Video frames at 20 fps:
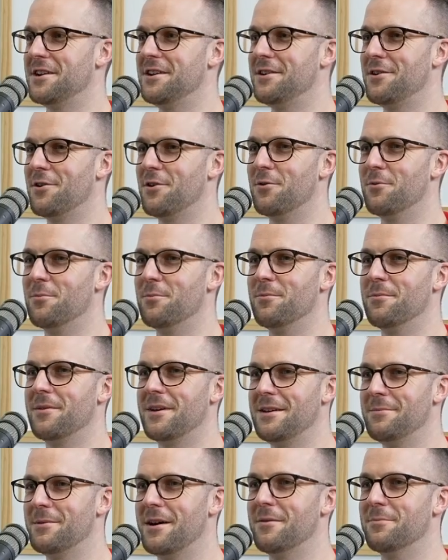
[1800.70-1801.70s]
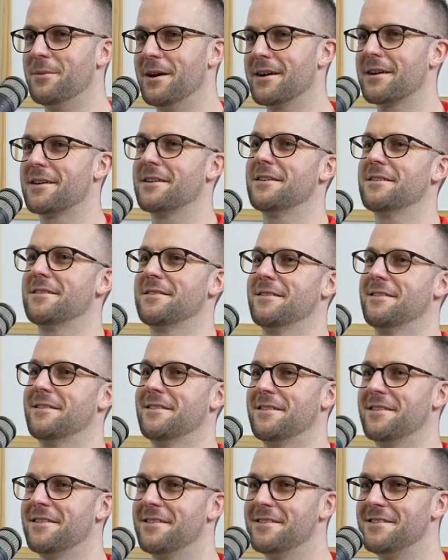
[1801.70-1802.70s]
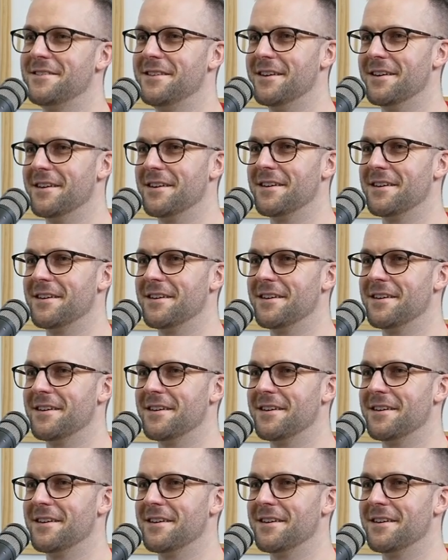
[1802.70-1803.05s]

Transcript: ecom email marketing. Yeah. yeah. There's